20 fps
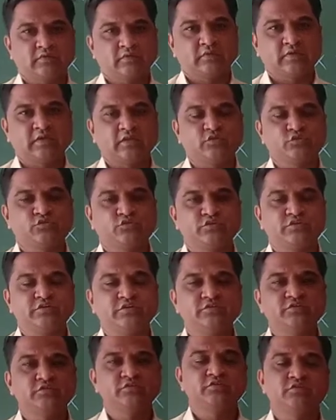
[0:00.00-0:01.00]
Hello
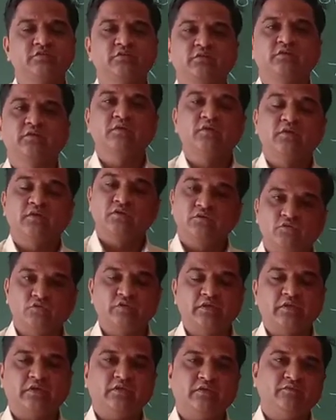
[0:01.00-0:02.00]
students,
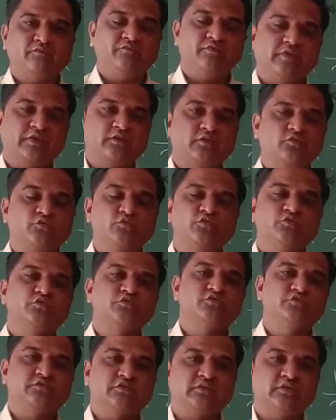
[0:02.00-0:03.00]
today we are going to
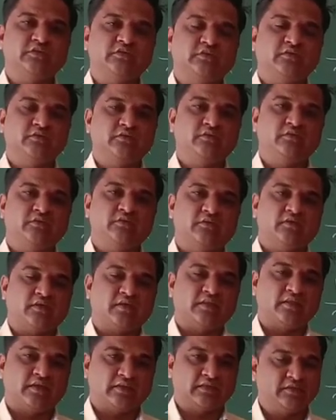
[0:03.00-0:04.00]
see an
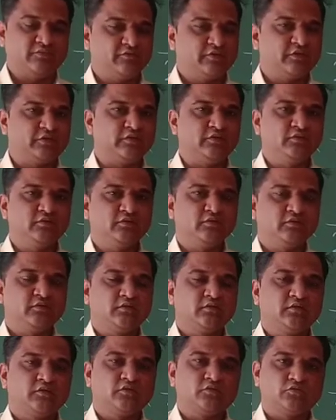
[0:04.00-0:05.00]
activity
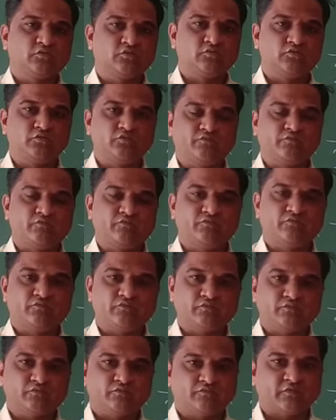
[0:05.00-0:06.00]
to
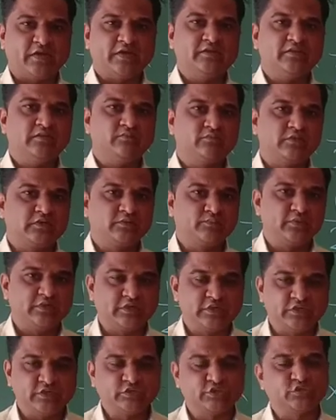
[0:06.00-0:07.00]
find the
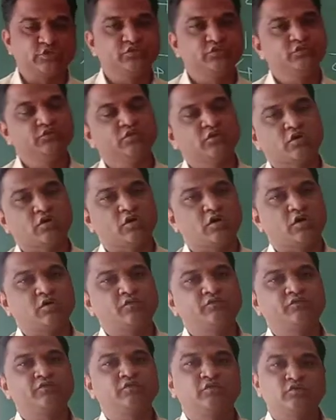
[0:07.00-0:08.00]
multiplication
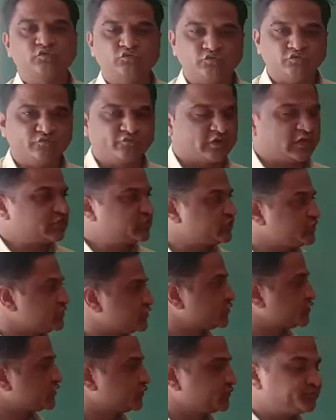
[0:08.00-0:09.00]
of two
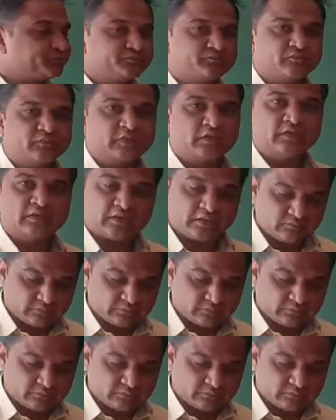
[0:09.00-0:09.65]
fractions. In